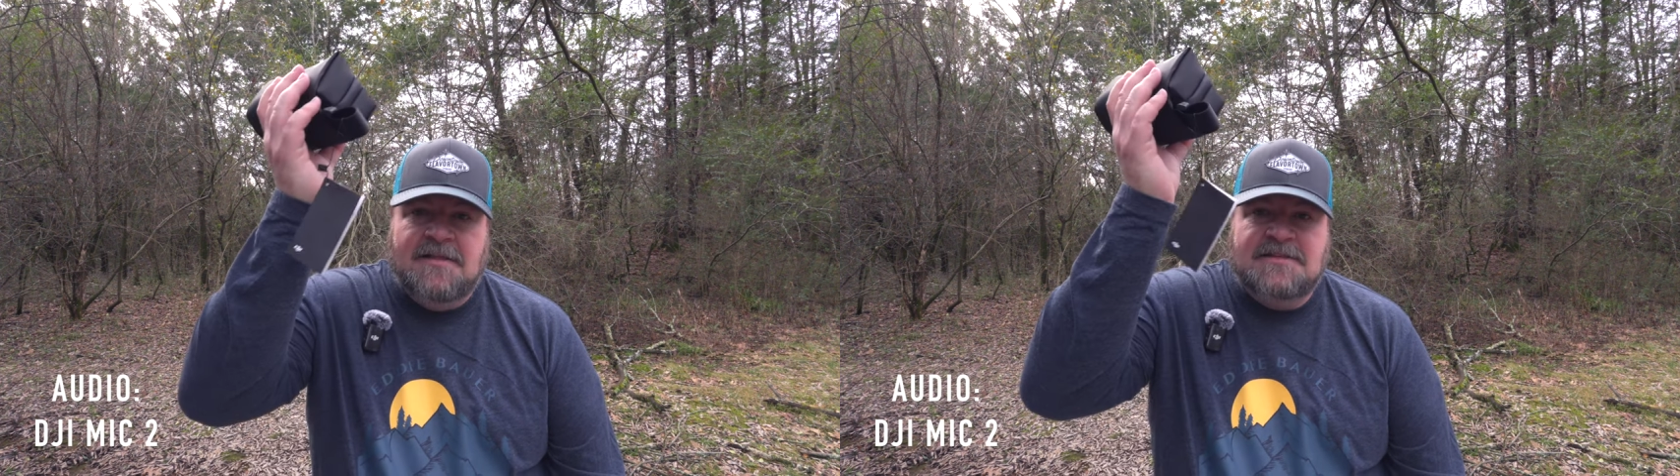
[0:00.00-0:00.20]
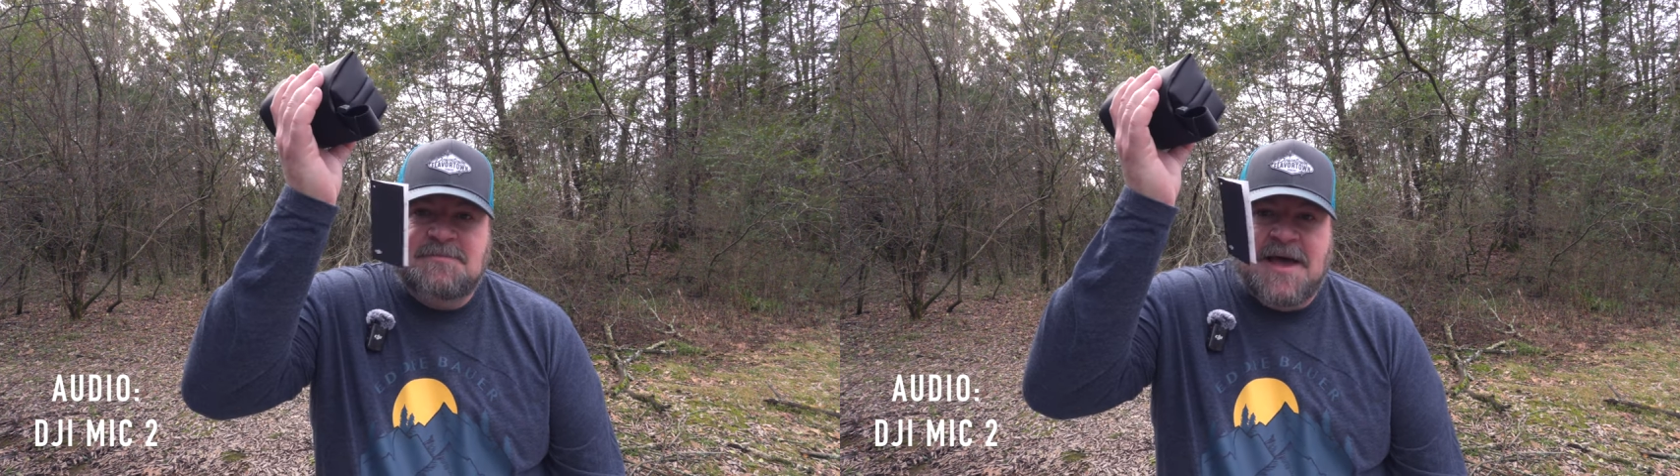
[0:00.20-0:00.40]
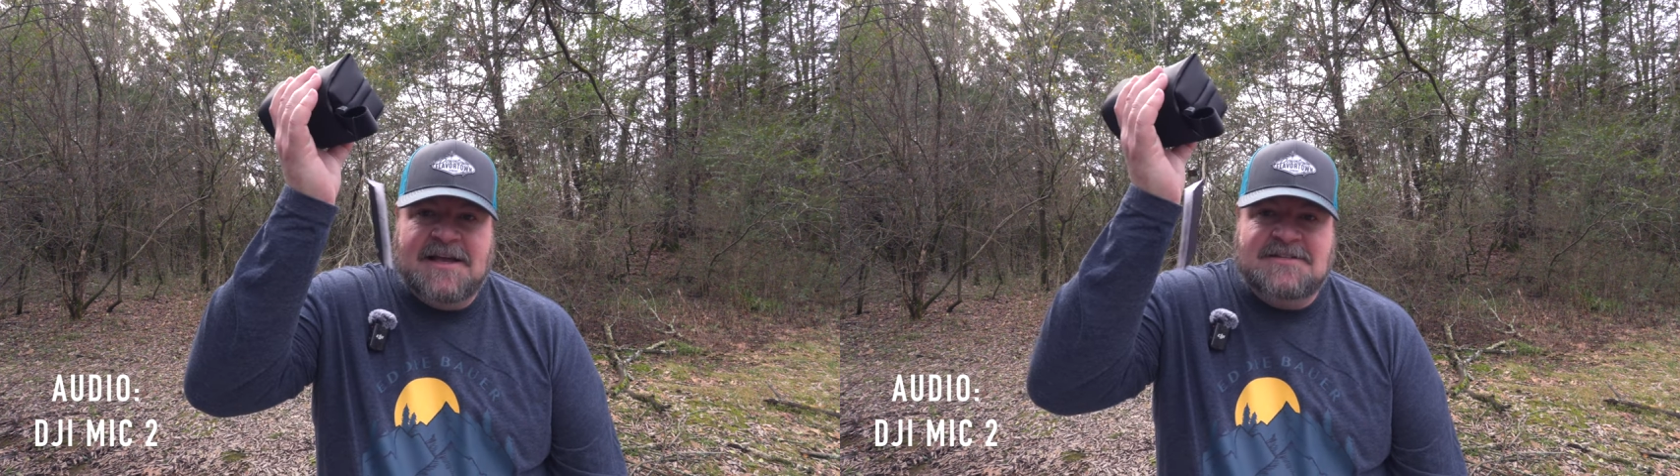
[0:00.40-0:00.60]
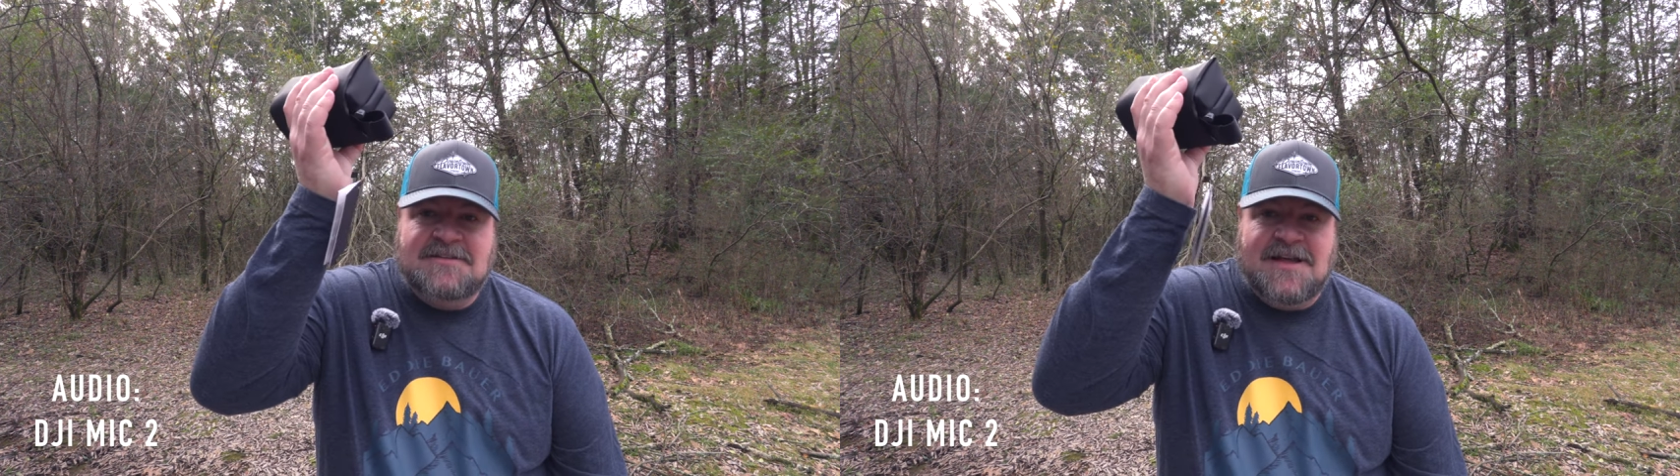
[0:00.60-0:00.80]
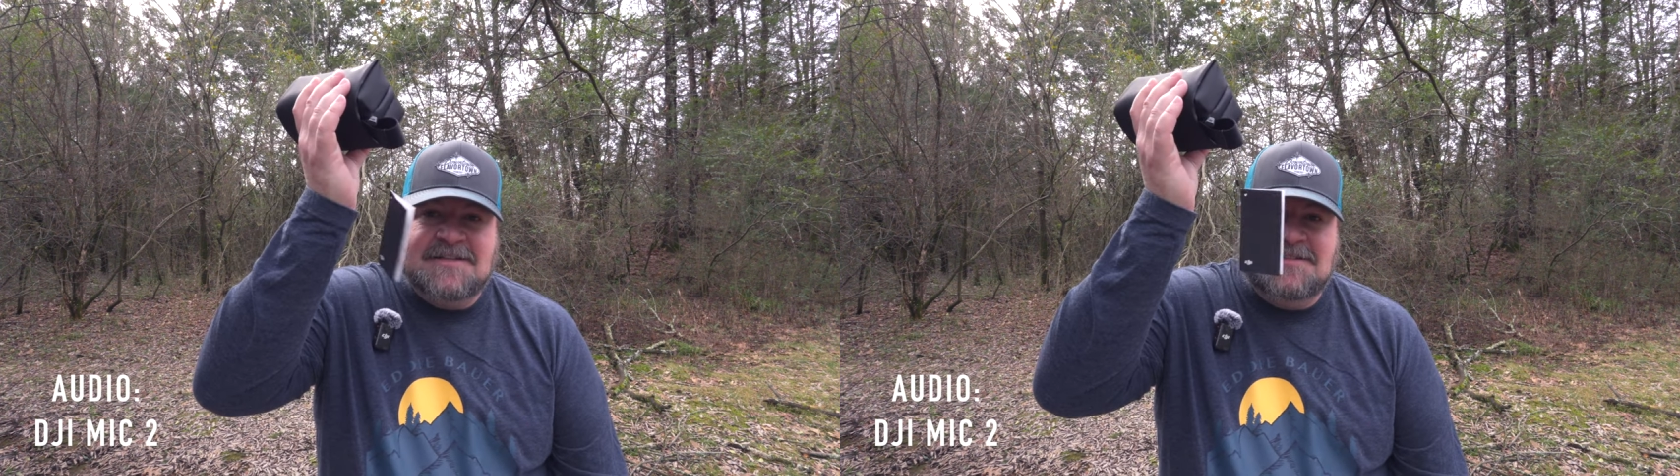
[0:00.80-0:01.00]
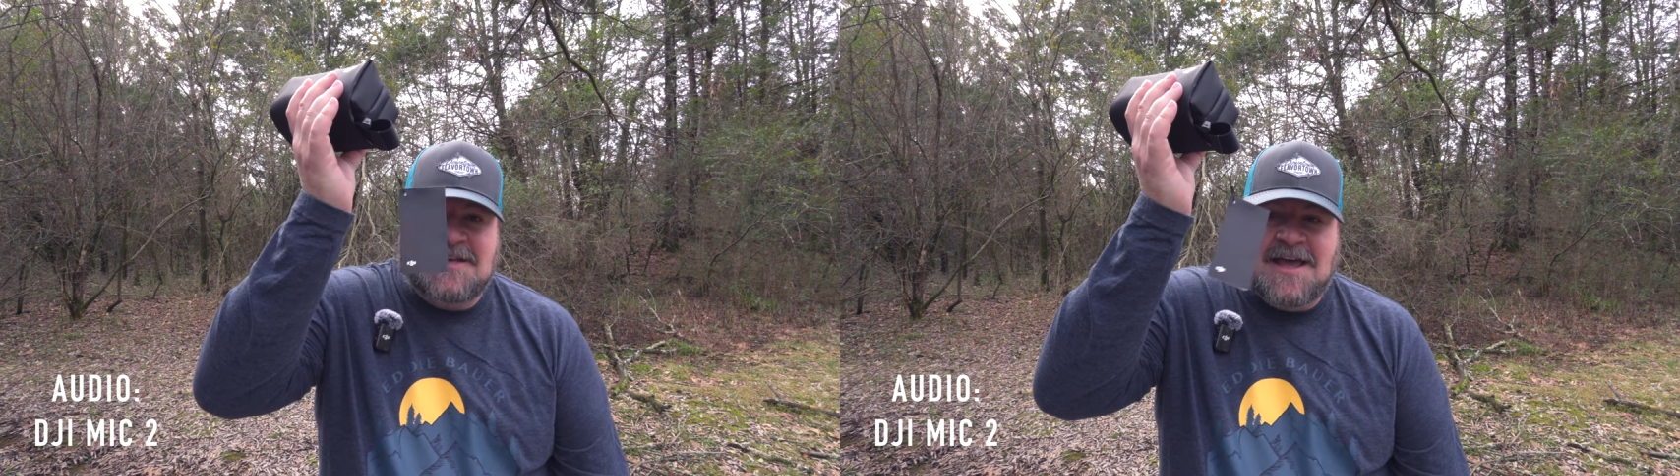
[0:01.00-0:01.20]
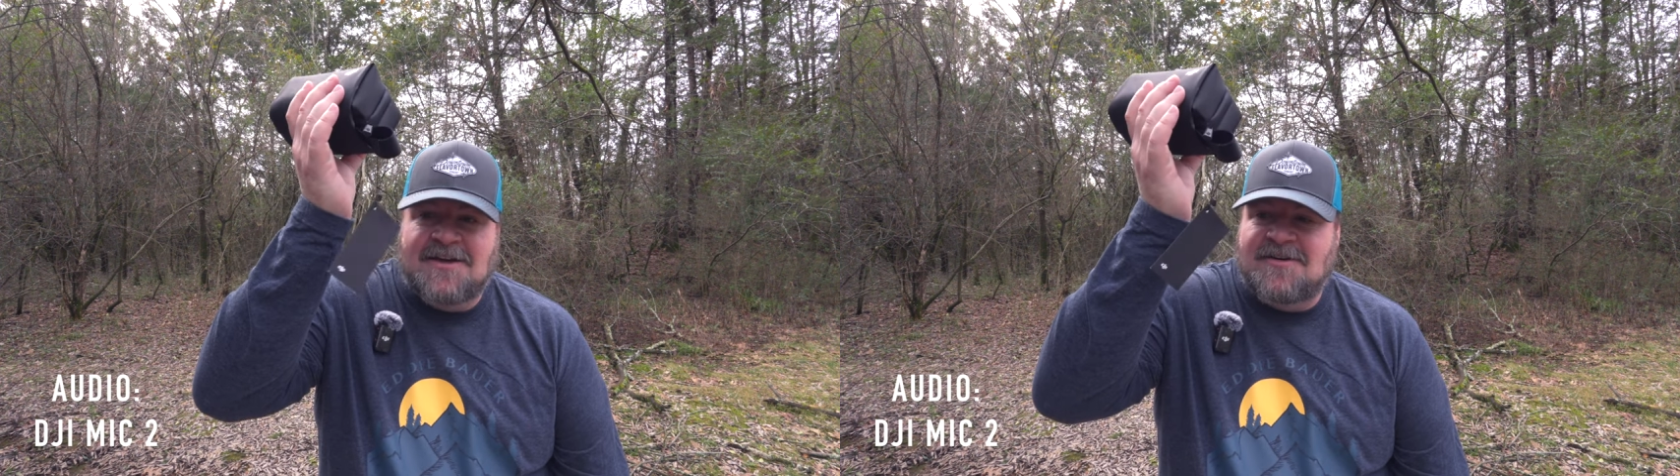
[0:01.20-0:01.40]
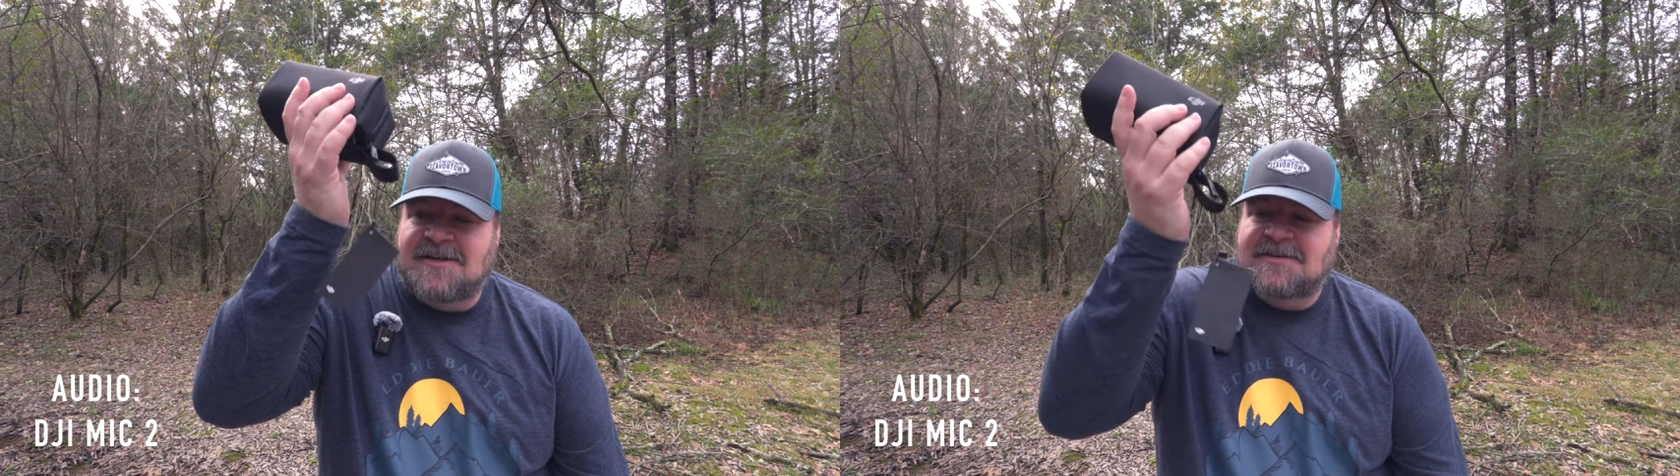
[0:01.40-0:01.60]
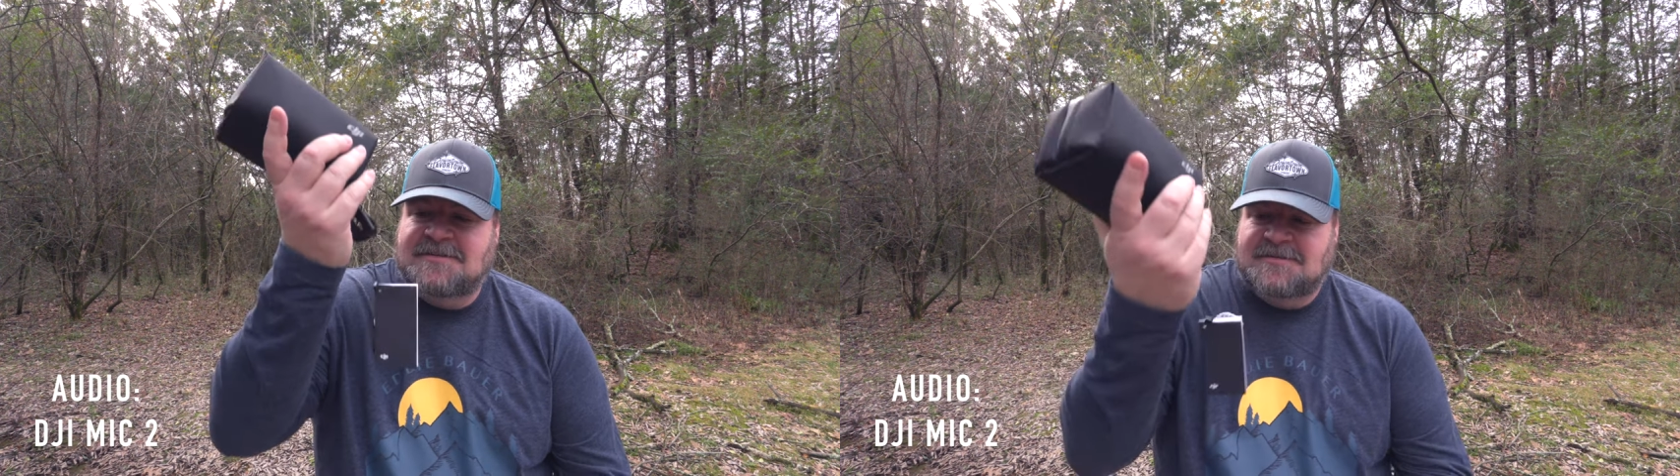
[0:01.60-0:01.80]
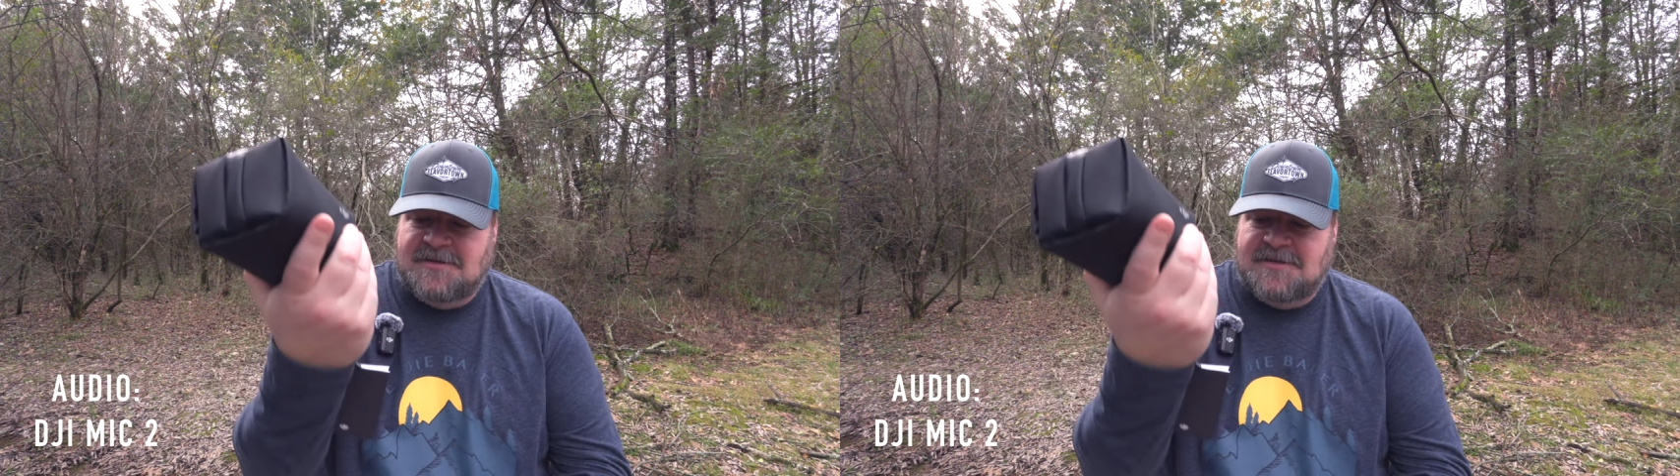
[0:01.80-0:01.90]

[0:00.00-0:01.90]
this bag still has a tag on it.